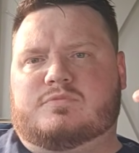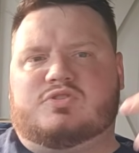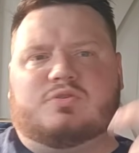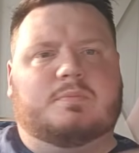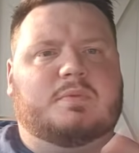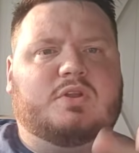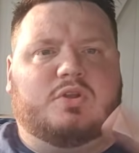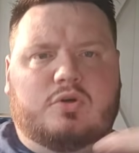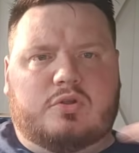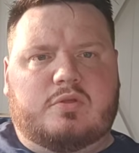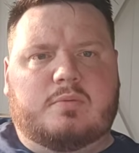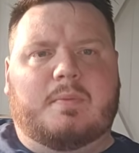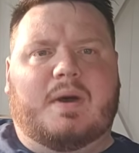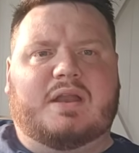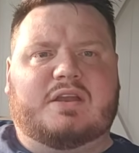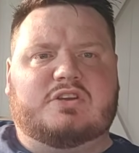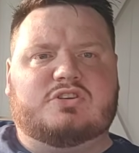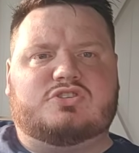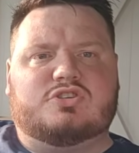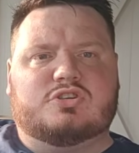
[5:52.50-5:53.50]
Some of the other
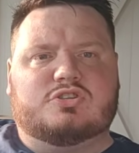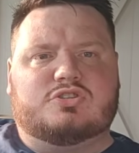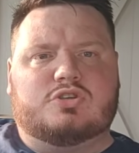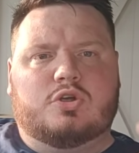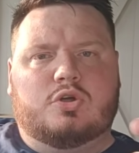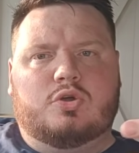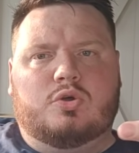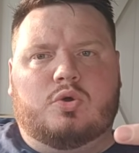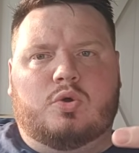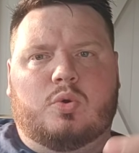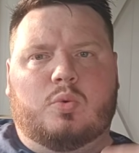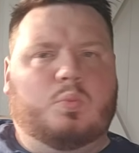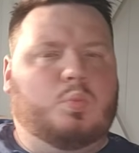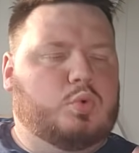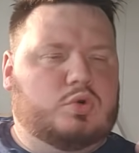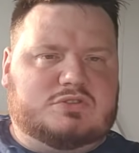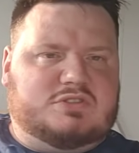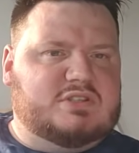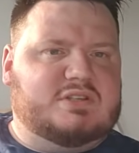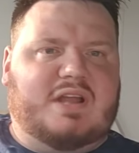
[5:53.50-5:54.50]
managers
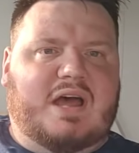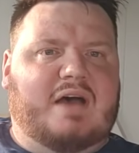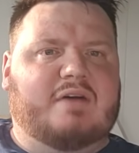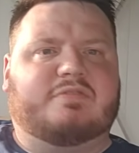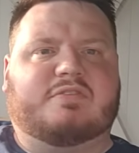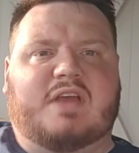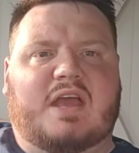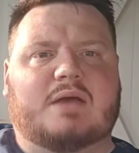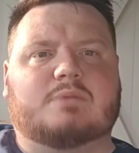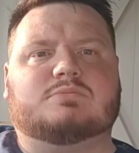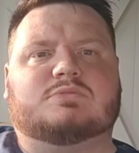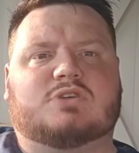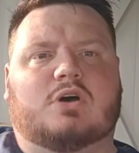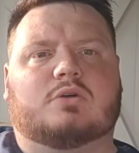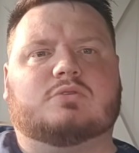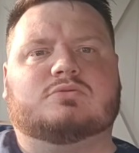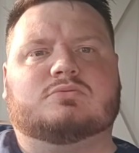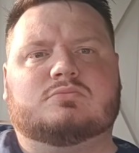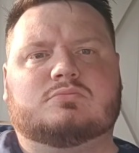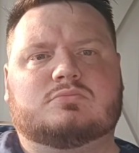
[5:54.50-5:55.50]
wouldn't have kept
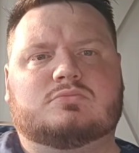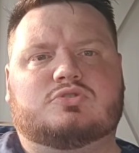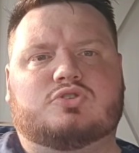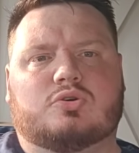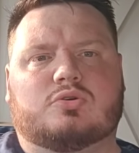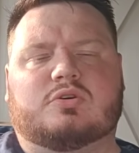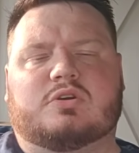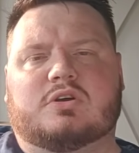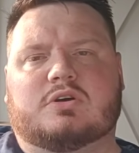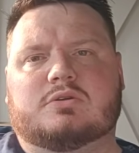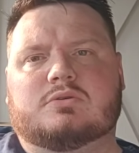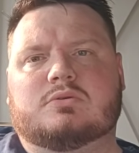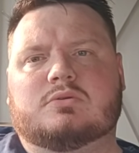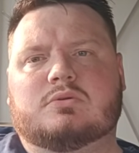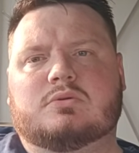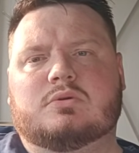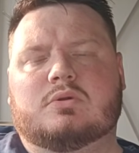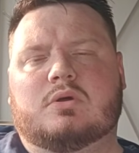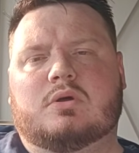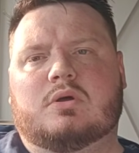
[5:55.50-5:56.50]
on Duncan.